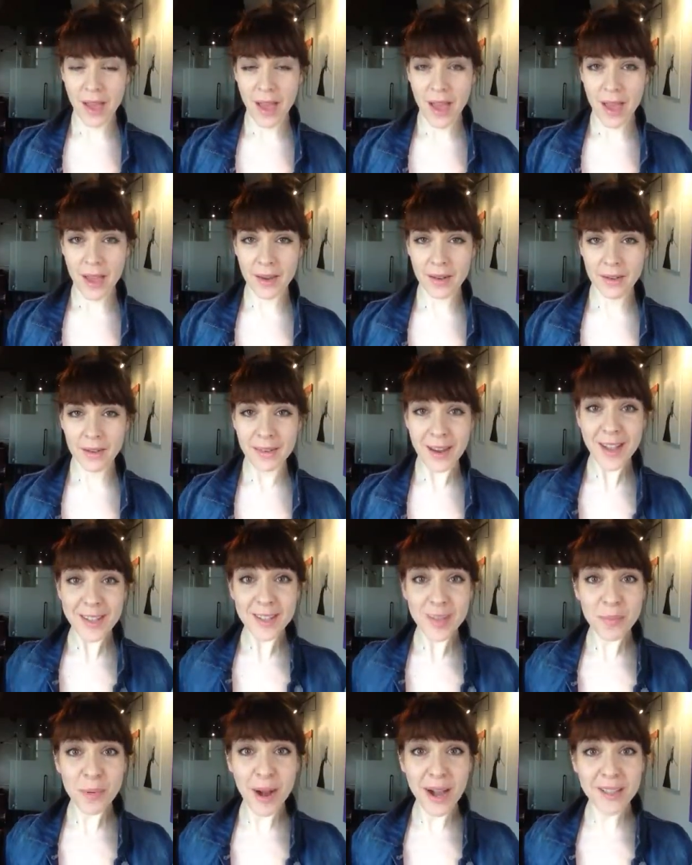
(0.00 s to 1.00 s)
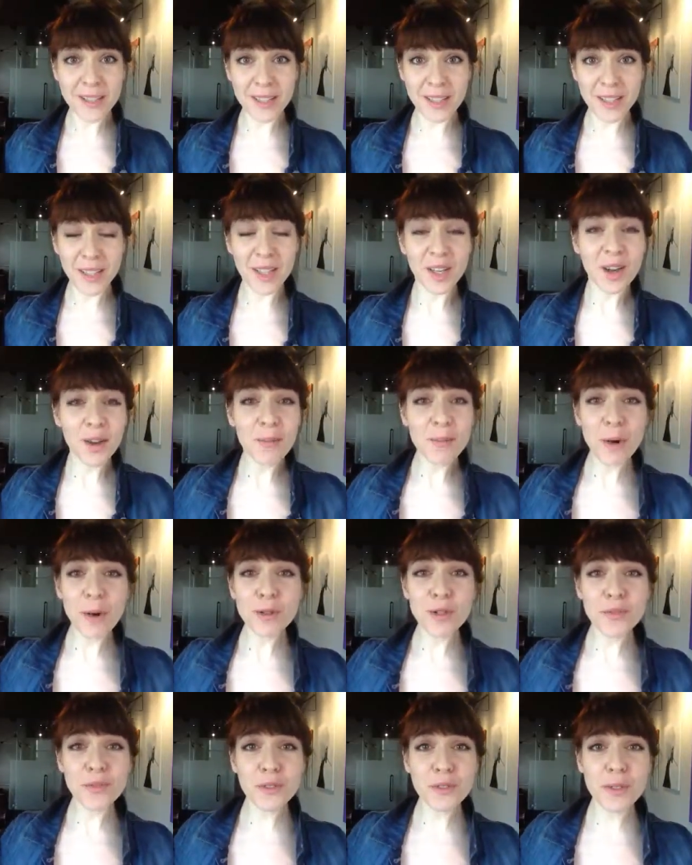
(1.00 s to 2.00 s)
And not surprisingly,
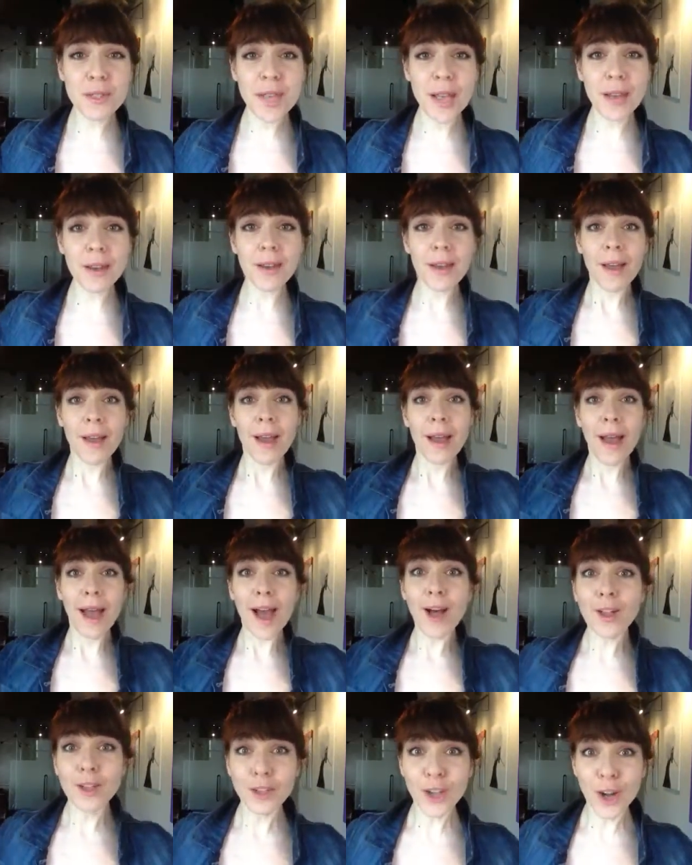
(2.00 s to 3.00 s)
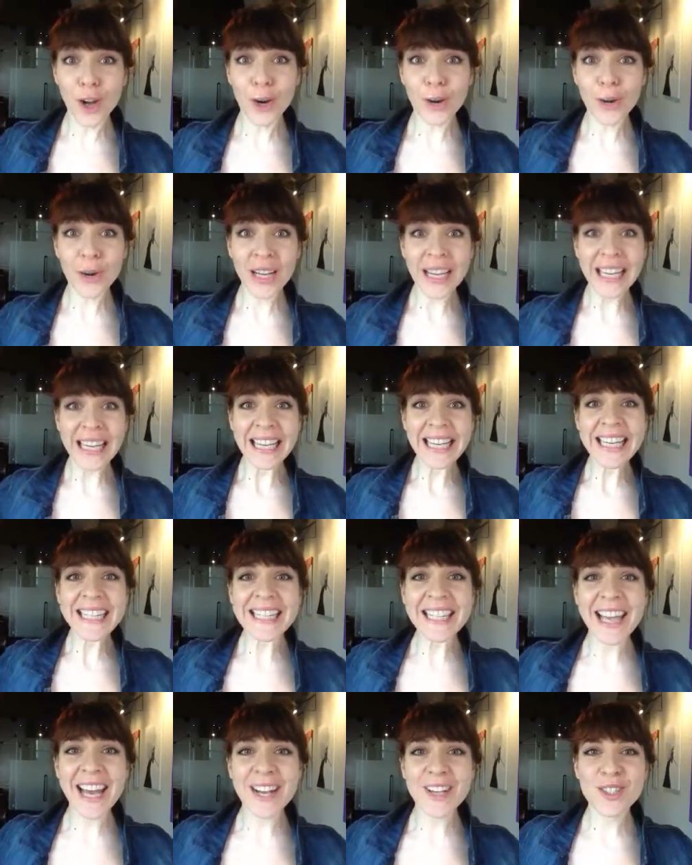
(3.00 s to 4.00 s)
most of you said, hell no,
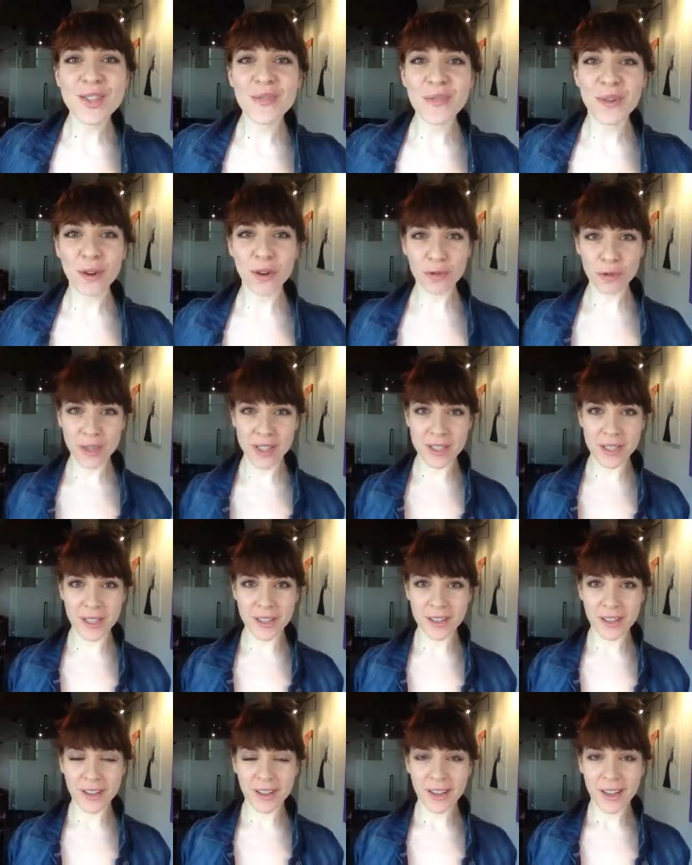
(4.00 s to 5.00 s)
he's an ex for a reason.